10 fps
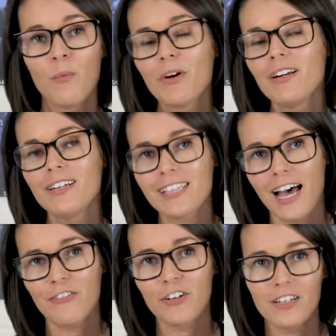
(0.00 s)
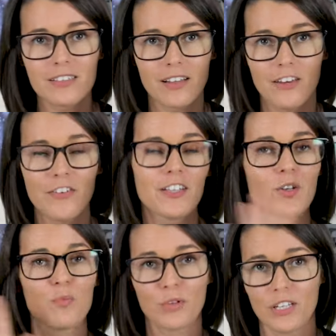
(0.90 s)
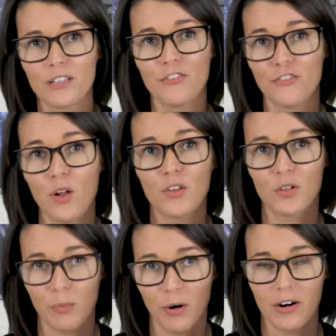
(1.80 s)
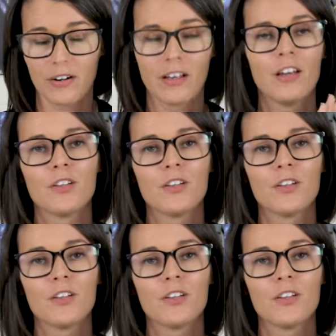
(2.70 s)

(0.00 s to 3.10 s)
but it is after his life has completely fallen apart.